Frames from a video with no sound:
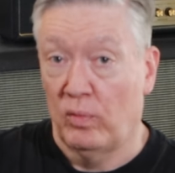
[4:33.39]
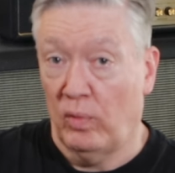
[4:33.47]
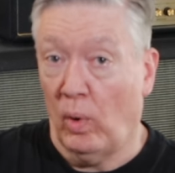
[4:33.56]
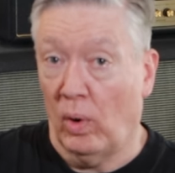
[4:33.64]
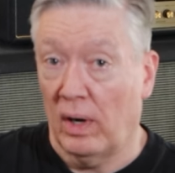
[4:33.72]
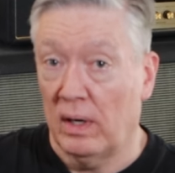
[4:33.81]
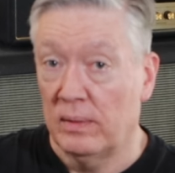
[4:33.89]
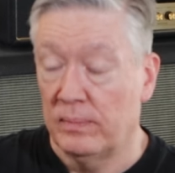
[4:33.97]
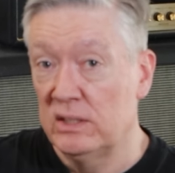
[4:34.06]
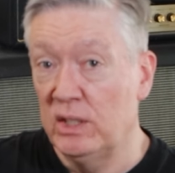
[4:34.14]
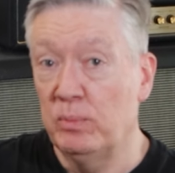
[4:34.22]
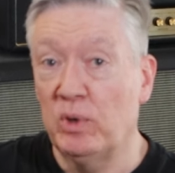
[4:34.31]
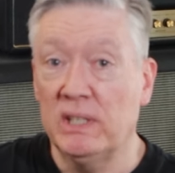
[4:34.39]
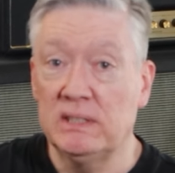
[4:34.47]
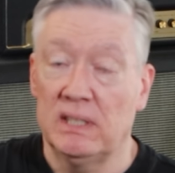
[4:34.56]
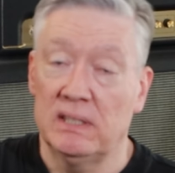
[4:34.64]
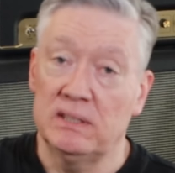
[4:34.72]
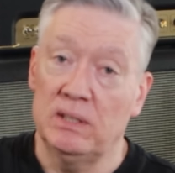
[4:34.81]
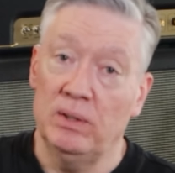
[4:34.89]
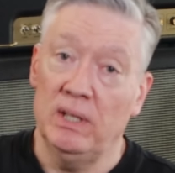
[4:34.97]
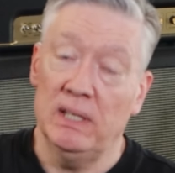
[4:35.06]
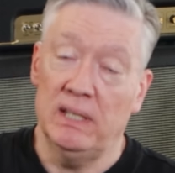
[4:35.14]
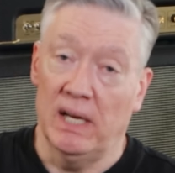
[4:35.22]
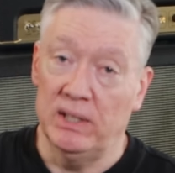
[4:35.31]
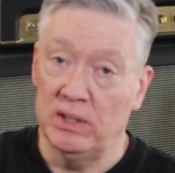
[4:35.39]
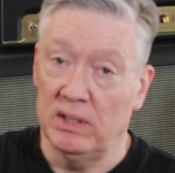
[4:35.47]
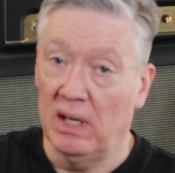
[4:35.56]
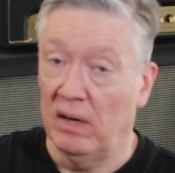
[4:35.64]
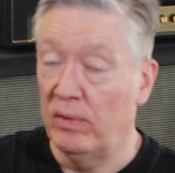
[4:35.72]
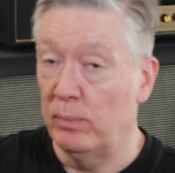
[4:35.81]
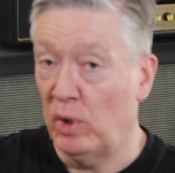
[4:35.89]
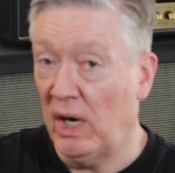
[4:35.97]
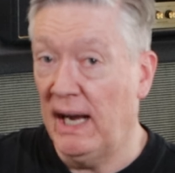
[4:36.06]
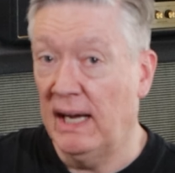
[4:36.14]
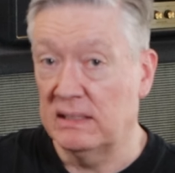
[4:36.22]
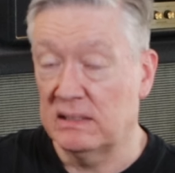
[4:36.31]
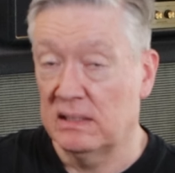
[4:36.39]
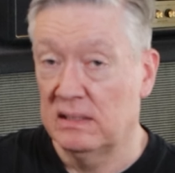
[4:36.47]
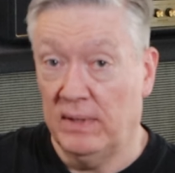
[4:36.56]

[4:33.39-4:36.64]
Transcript: 4, she brings this to the attention of the brass.